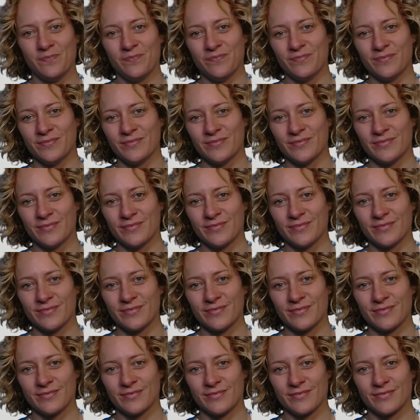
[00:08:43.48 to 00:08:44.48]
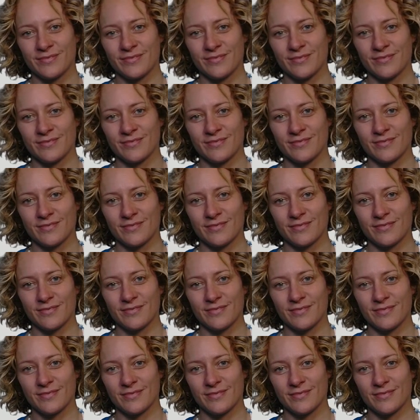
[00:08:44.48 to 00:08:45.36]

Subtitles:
No one is speaking in this clip.